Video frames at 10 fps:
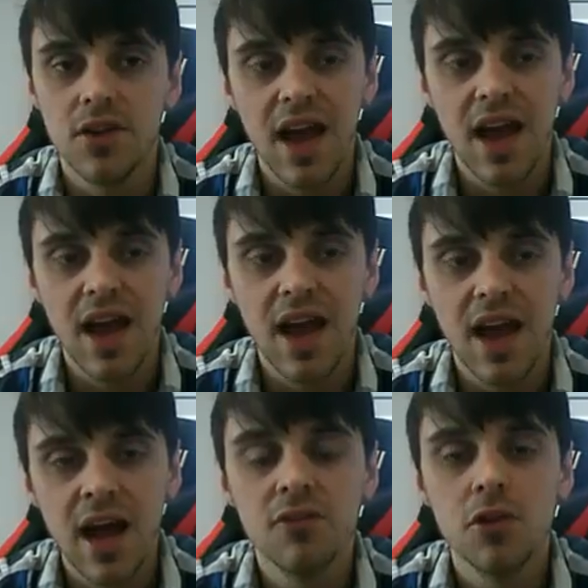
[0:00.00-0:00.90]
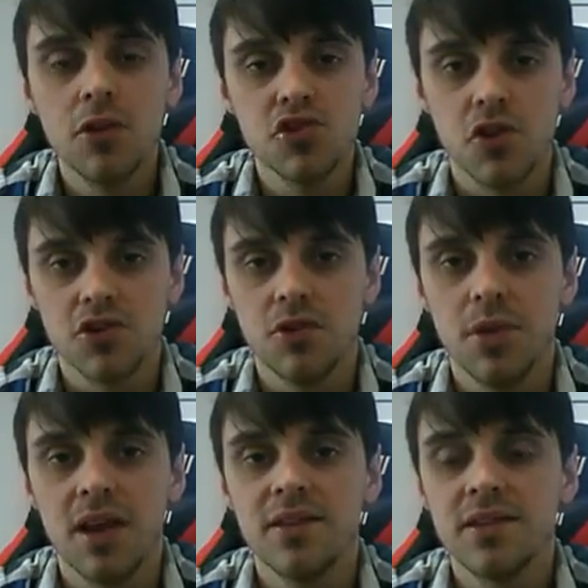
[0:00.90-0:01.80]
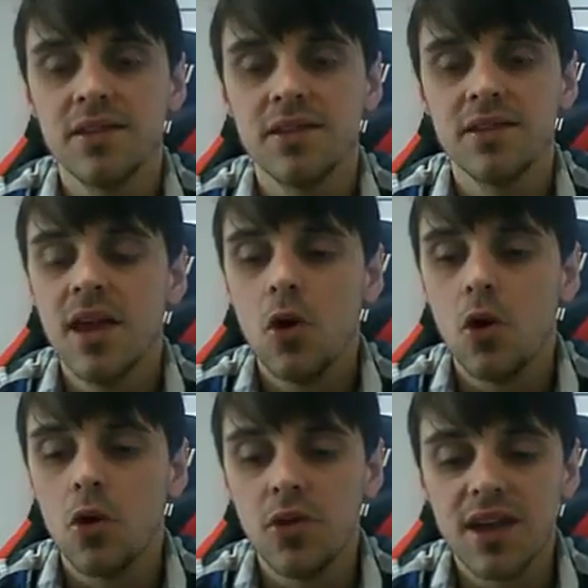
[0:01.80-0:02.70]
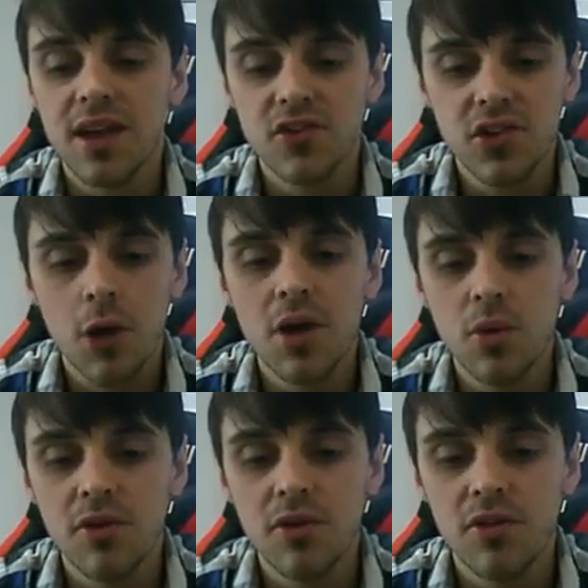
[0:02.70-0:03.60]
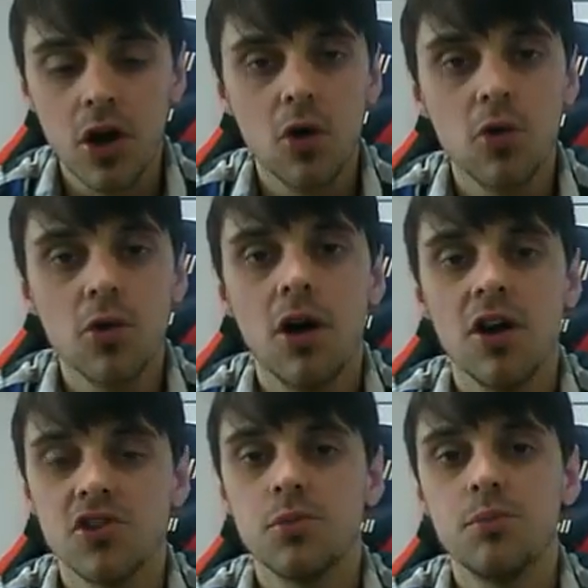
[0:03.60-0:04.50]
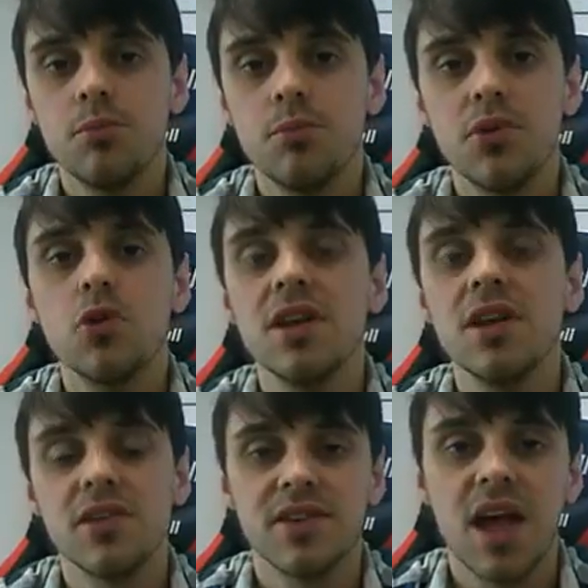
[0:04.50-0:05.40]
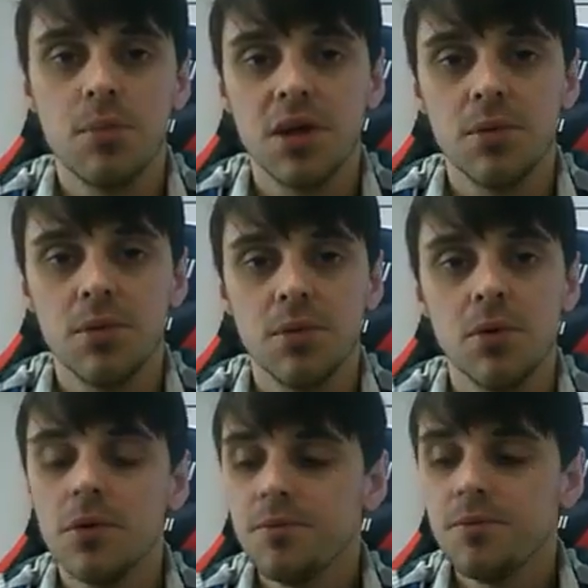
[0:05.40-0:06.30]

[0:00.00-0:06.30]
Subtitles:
You know, they have no structure in place, or they just come in with a cold heart and just purely to scam people.